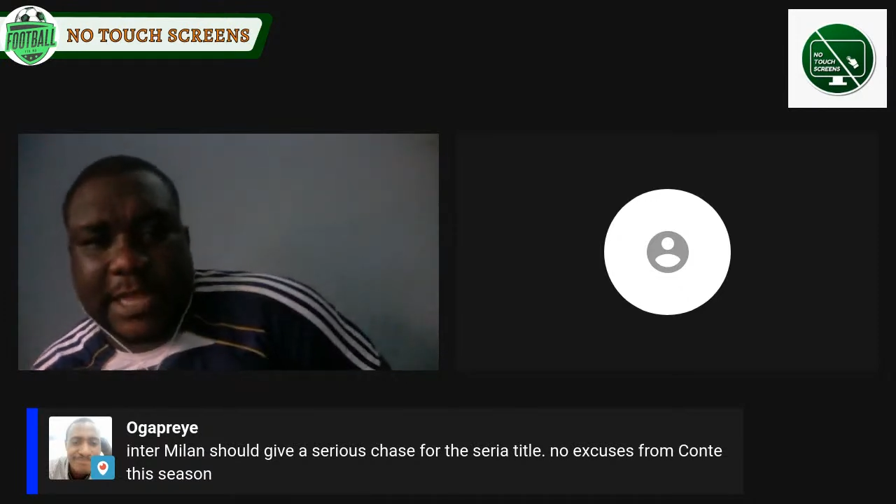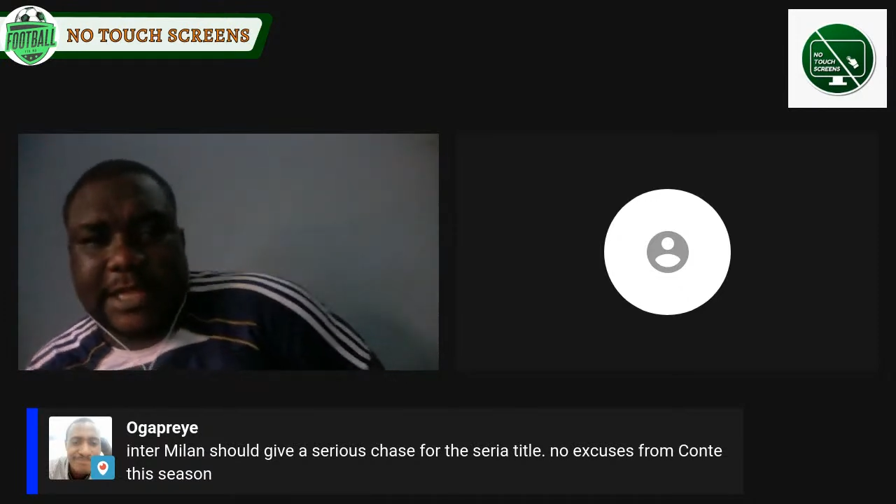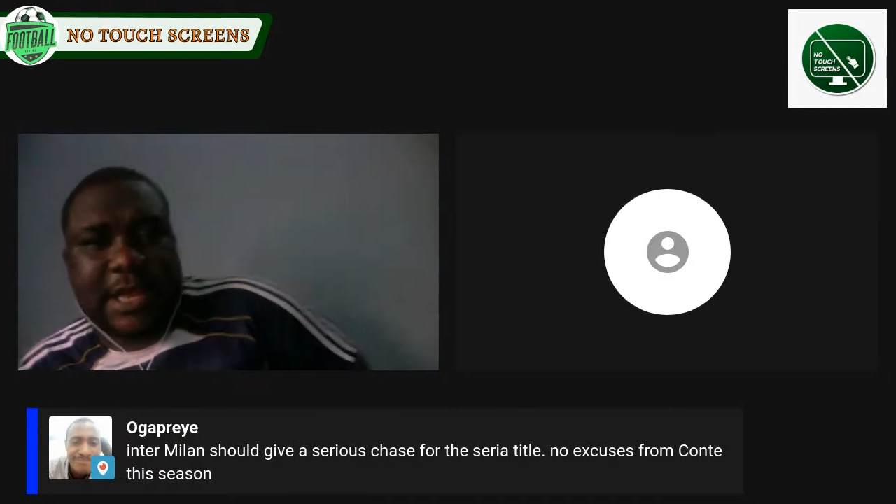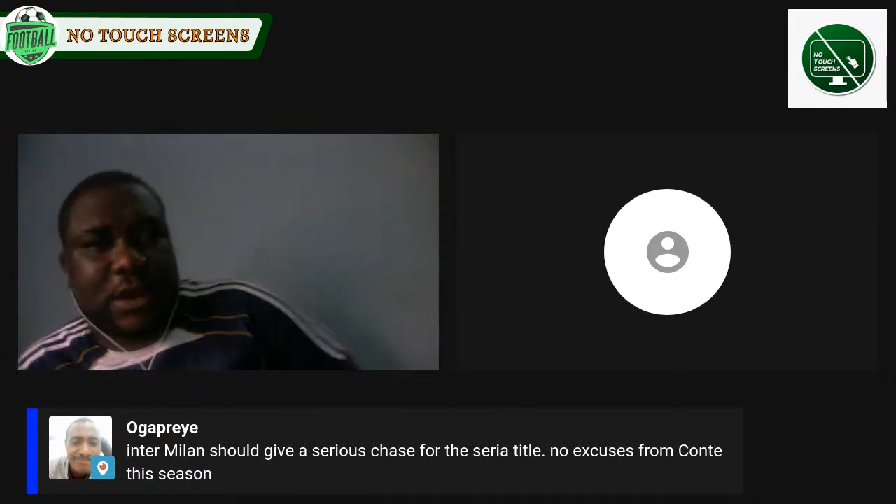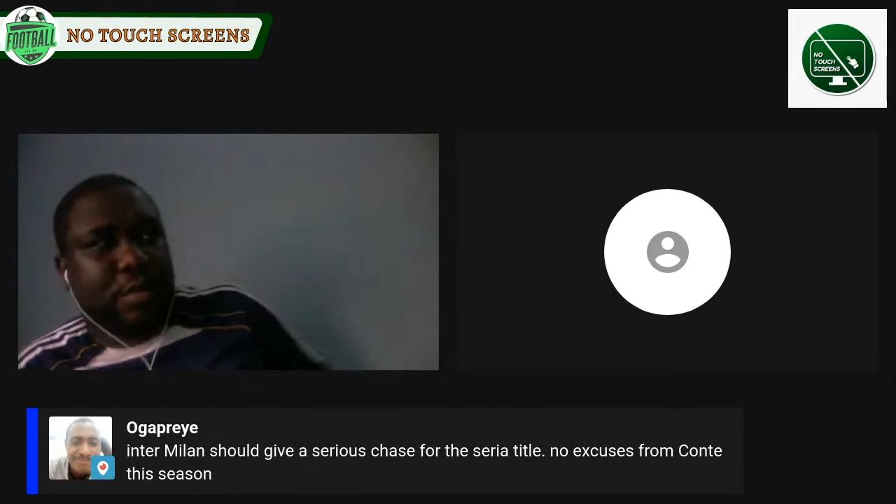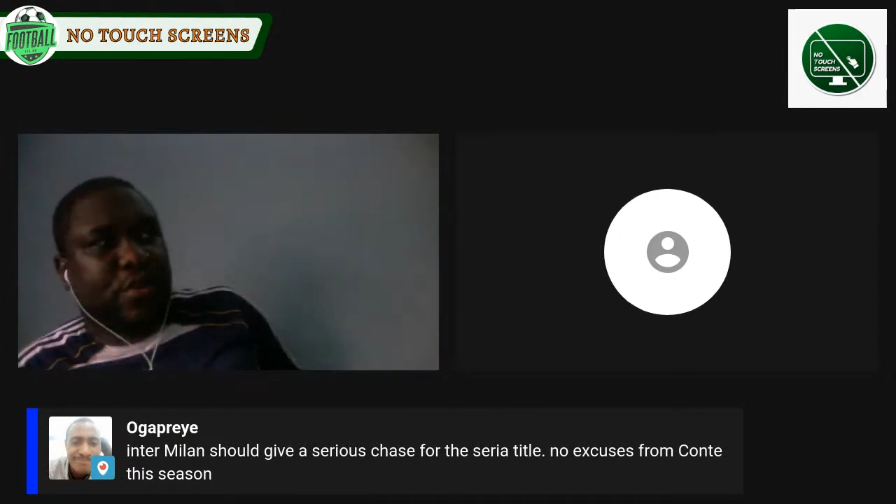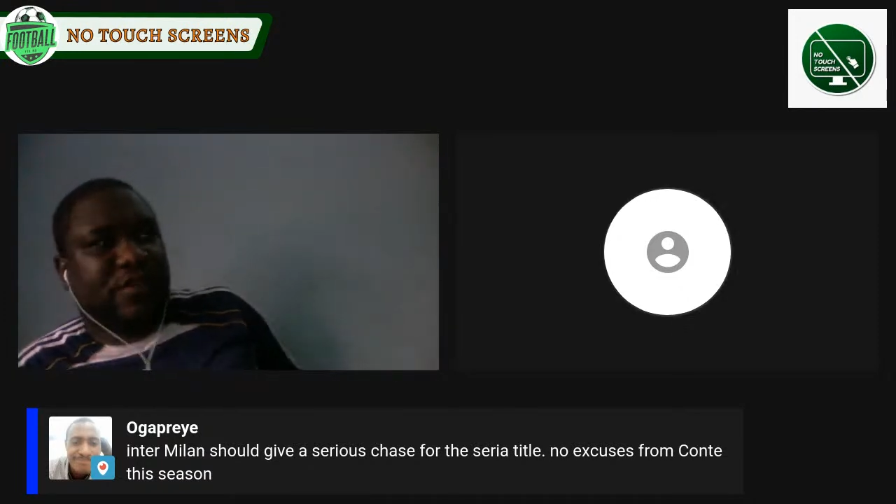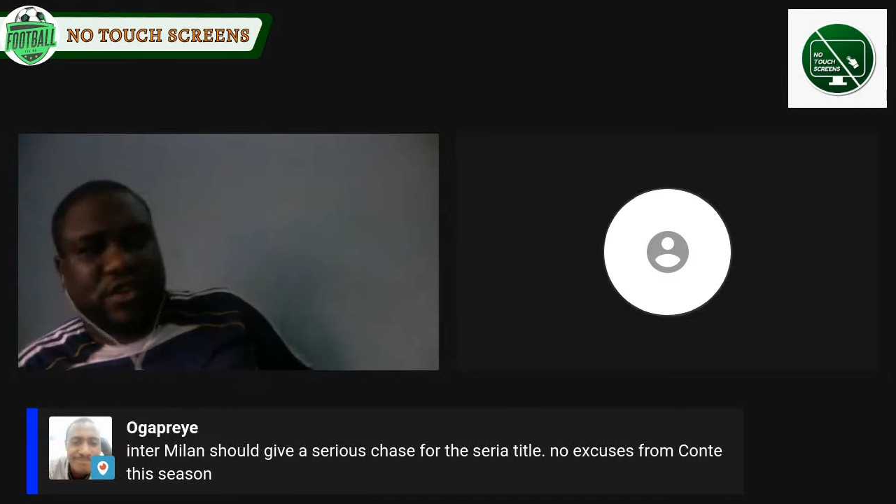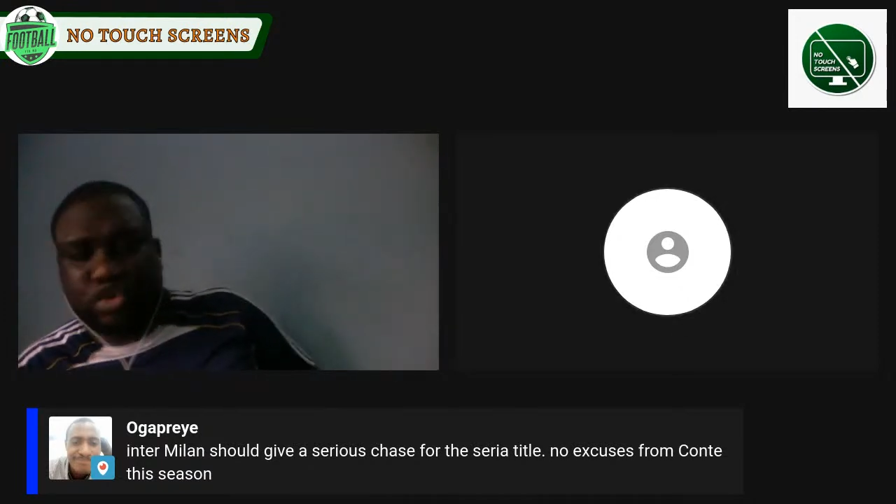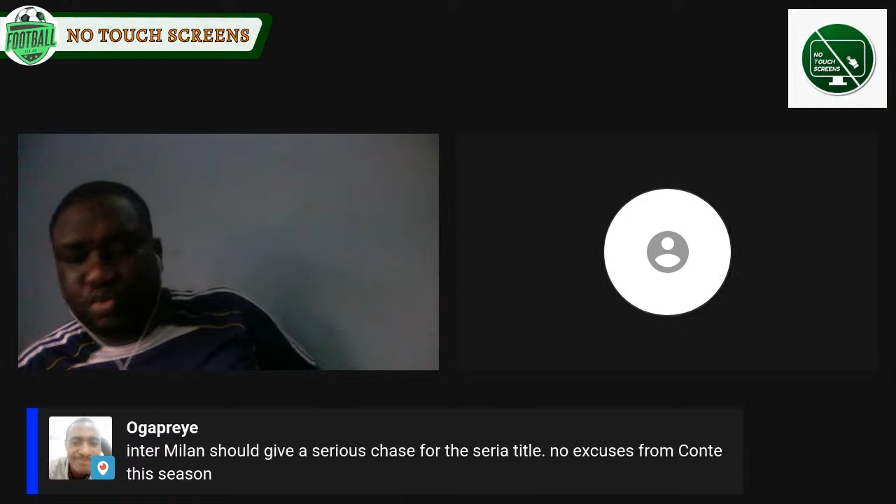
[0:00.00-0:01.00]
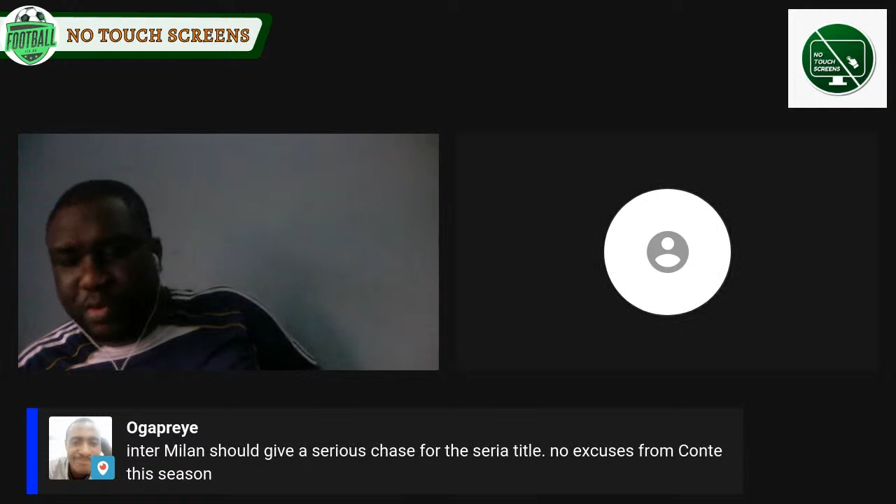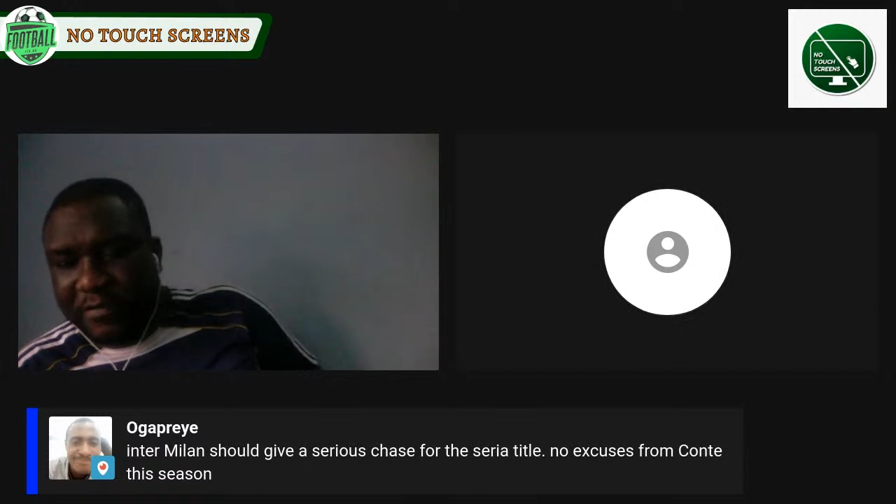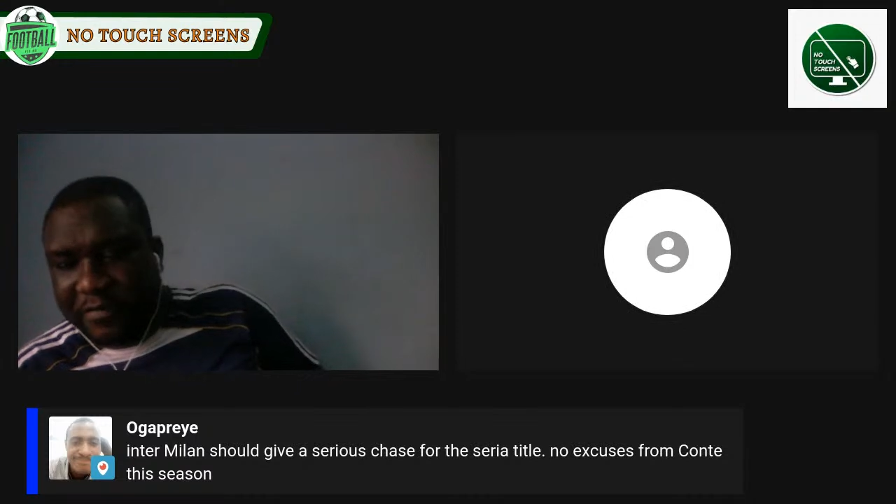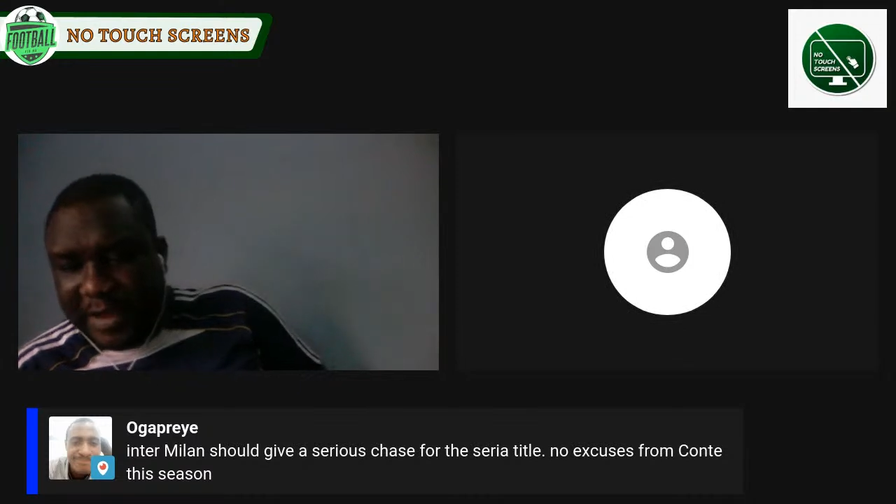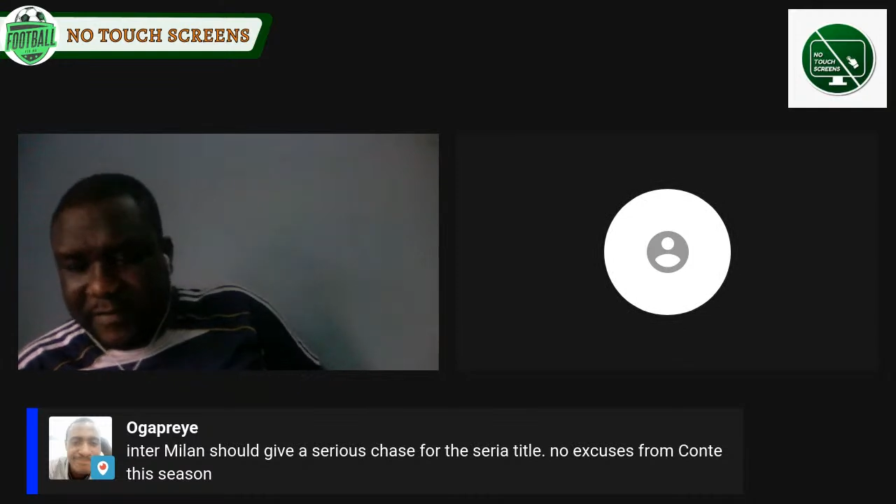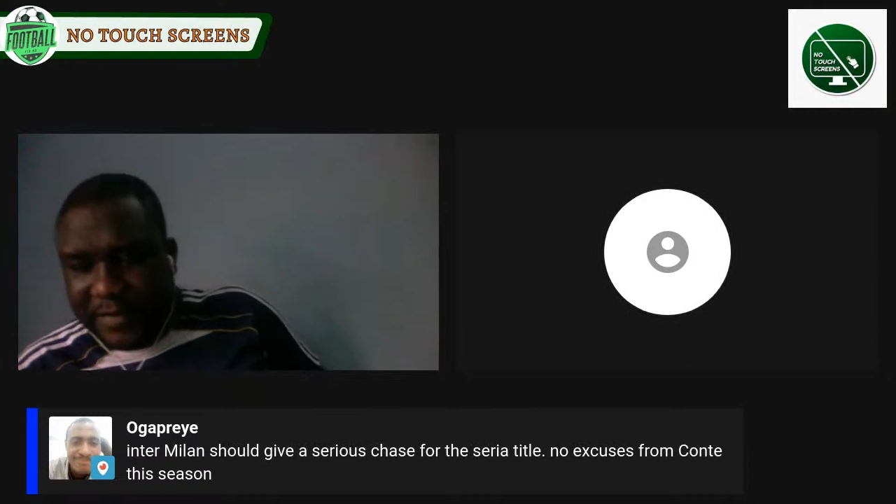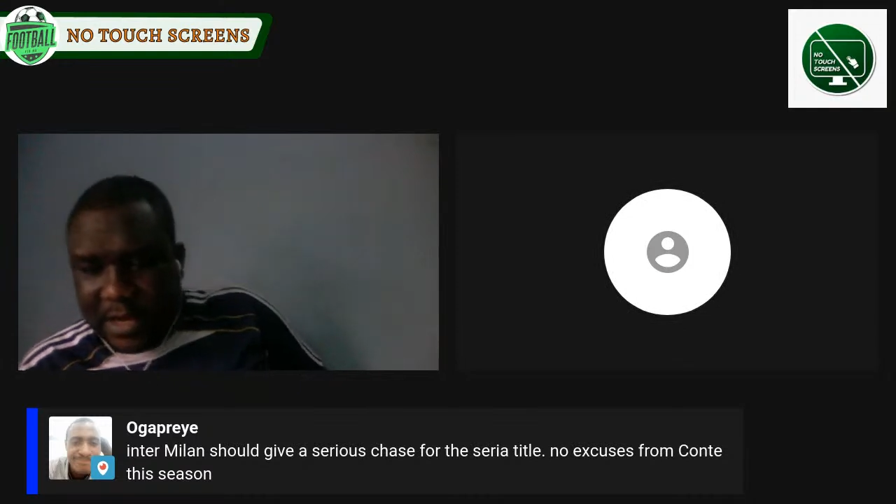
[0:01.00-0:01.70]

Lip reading: I think that will be over 2.5.